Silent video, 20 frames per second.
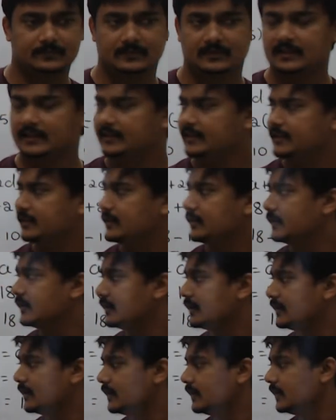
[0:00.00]
Right?
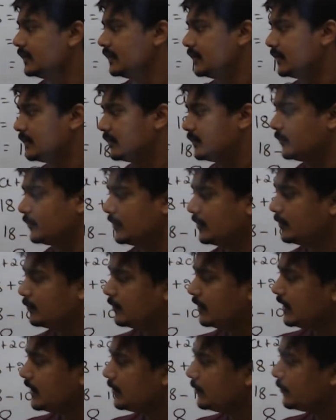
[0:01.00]
So you
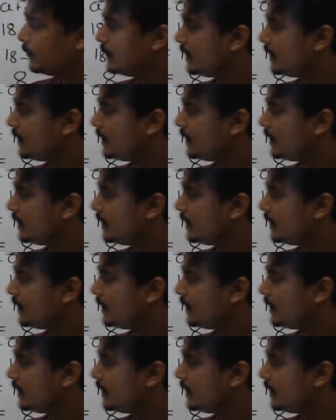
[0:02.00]
need to